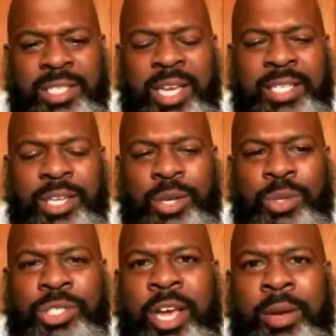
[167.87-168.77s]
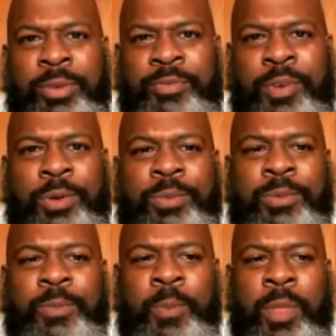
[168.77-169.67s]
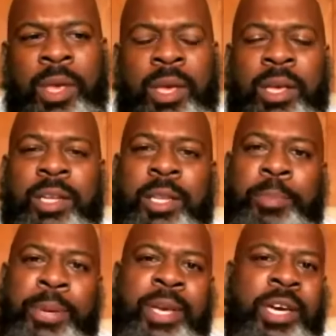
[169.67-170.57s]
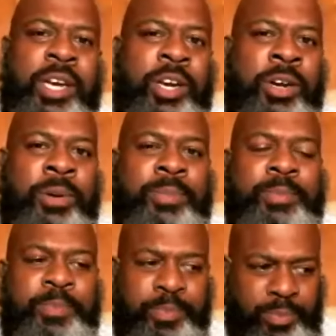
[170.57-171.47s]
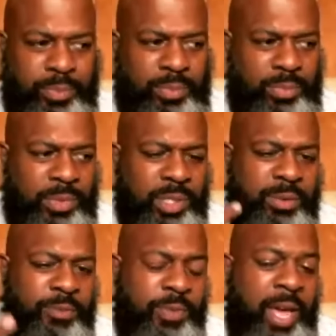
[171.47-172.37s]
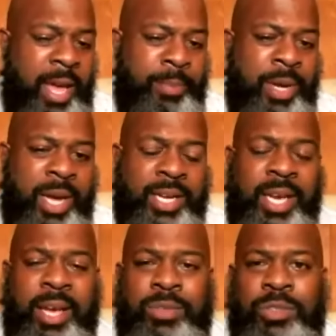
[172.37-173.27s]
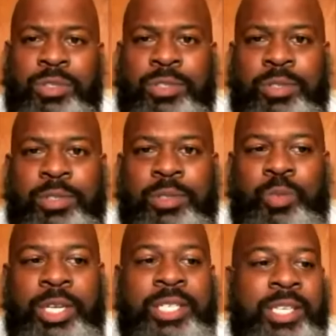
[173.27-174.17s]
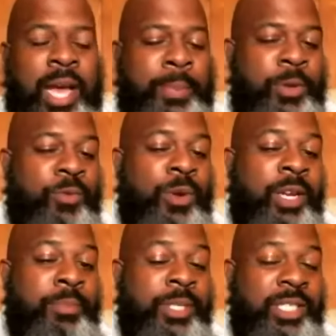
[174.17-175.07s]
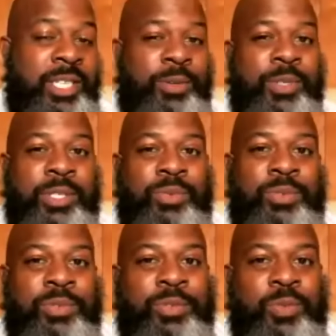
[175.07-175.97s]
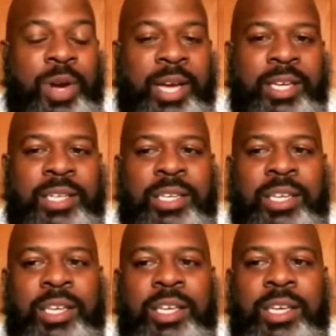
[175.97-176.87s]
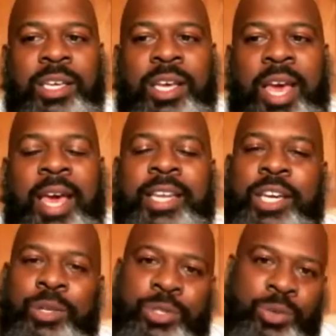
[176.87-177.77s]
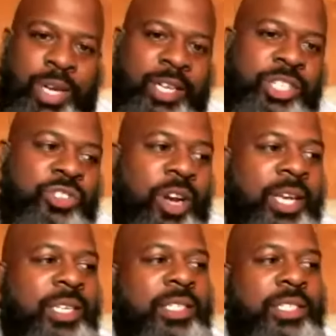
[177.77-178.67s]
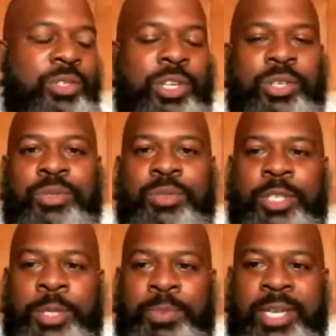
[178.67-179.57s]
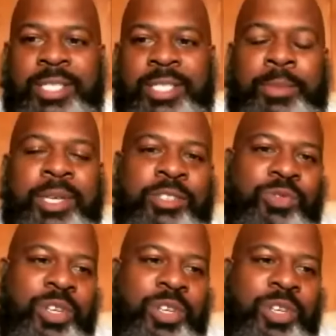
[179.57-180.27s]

as I told y'all before, the Pale Arab flagged my account with his copywritten material, right? I had to go through that strike. You know, it messed up my